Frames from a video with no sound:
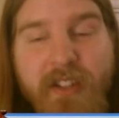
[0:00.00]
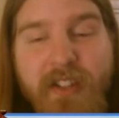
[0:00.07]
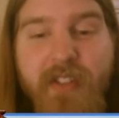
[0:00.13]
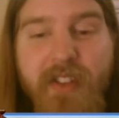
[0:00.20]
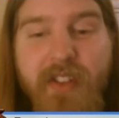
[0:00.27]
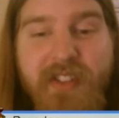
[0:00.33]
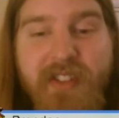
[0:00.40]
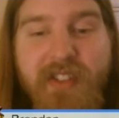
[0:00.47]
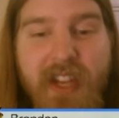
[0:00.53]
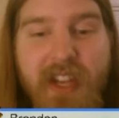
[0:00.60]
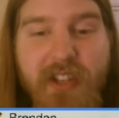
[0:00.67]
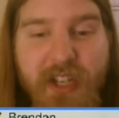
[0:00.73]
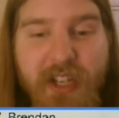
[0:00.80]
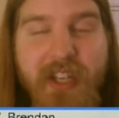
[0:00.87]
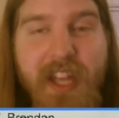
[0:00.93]

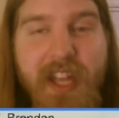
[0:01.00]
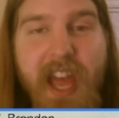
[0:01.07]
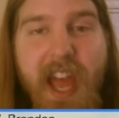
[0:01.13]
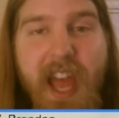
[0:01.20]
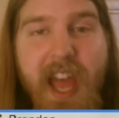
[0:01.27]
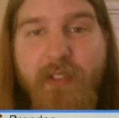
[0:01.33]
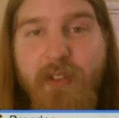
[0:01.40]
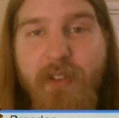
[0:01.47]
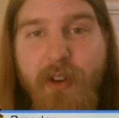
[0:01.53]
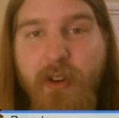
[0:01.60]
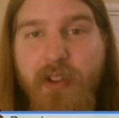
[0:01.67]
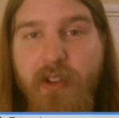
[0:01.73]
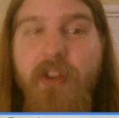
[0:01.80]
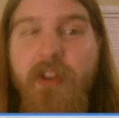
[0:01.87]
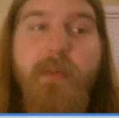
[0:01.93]
civilization after
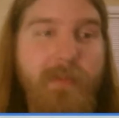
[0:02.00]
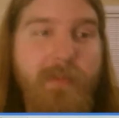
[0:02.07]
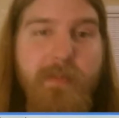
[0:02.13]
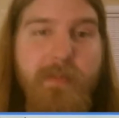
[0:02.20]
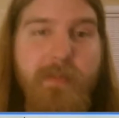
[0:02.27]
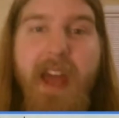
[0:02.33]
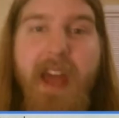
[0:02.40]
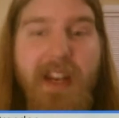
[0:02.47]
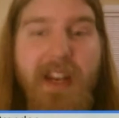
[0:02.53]
the bad but